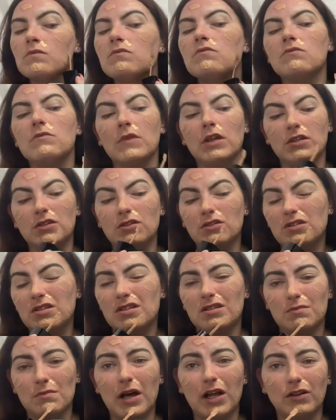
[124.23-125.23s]
It does
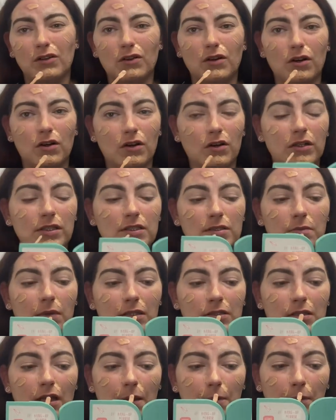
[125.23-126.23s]
smell though. It smells
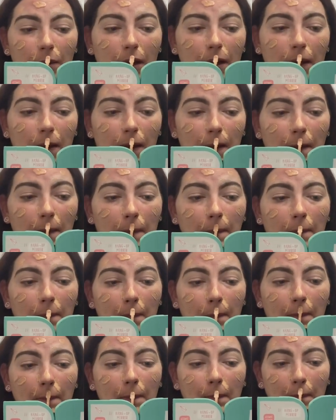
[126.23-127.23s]
like paint.
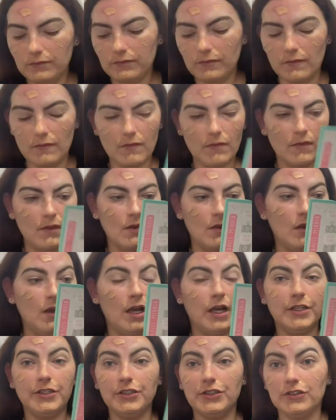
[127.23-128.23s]

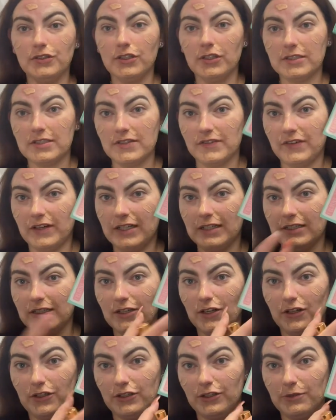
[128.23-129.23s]
And you'll notice I finally
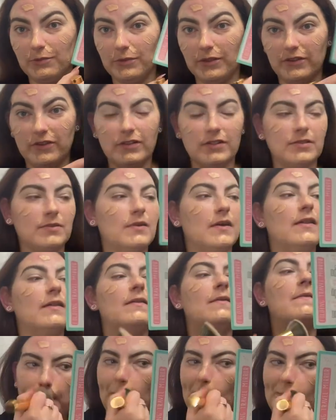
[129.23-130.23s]
got a new mirror as well.
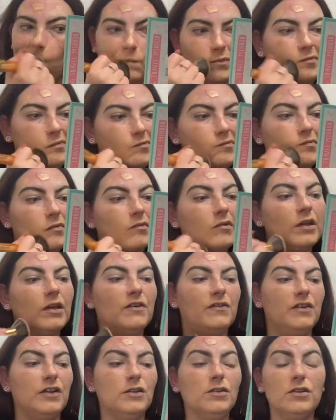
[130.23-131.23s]
If
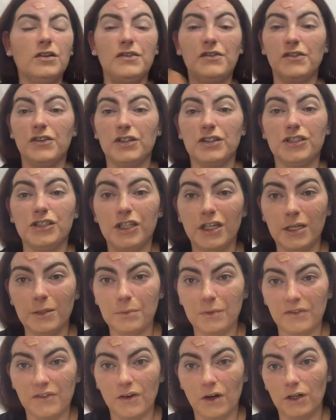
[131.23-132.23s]
you're looking for a cheap,
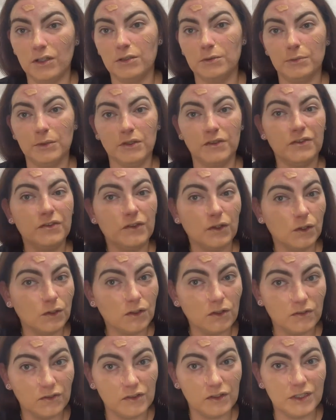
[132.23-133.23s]
affordable, full
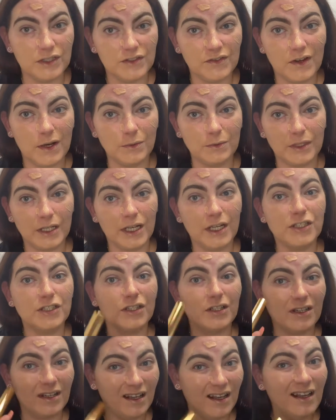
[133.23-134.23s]
coverage
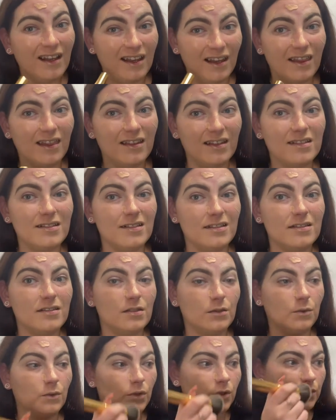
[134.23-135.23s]
foundation, this is the
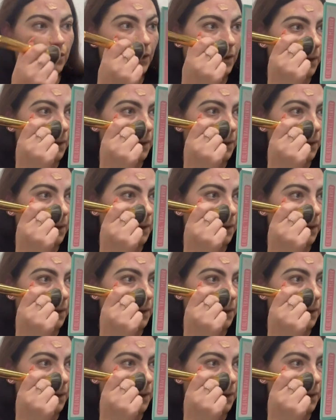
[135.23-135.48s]
one.